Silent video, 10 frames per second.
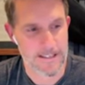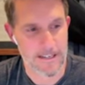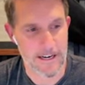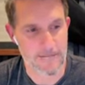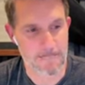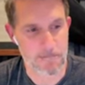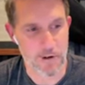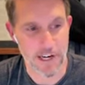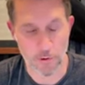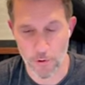Um,
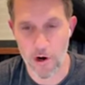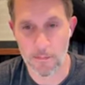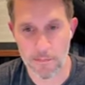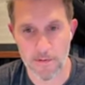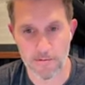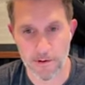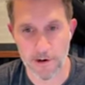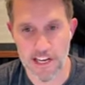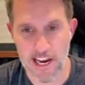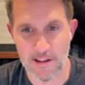but I grew up
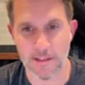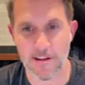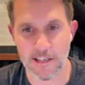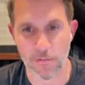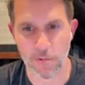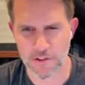very Catholic,